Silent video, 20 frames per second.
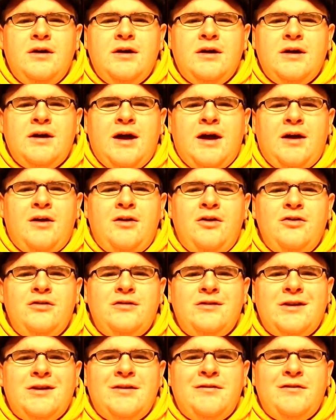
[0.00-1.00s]
got
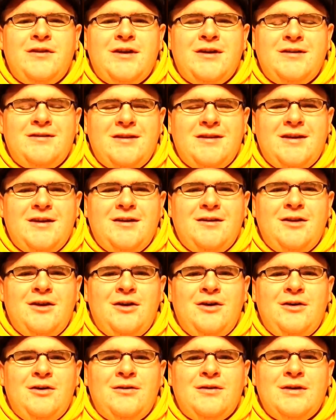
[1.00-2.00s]
close enough, and I said
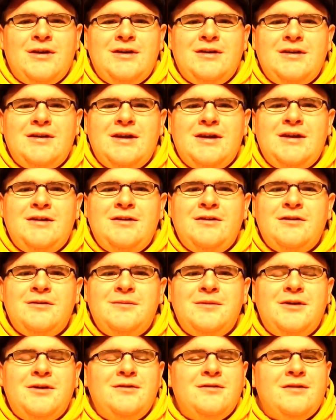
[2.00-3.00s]
hello, and he looked at
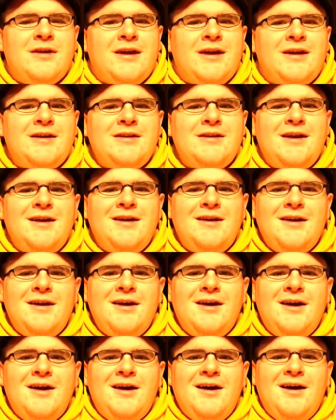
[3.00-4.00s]
me, he was like,
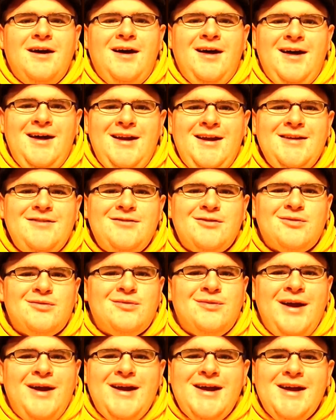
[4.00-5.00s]
I didn't even
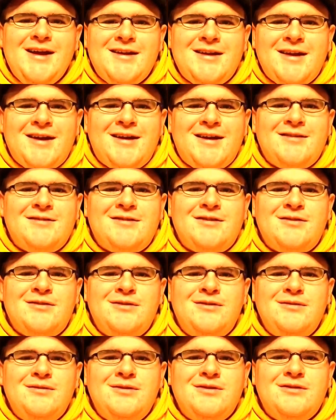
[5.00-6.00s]
recognize you.
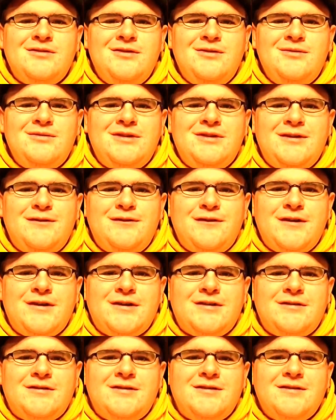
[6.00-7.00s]
You look so
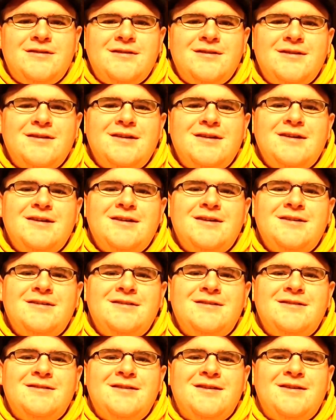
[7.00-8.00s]
different.
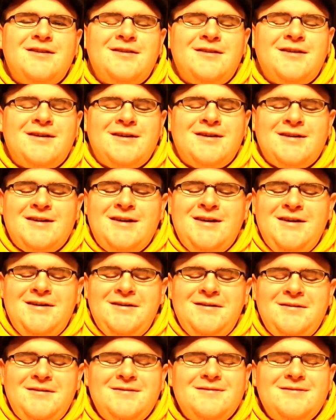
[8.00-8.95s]
And so,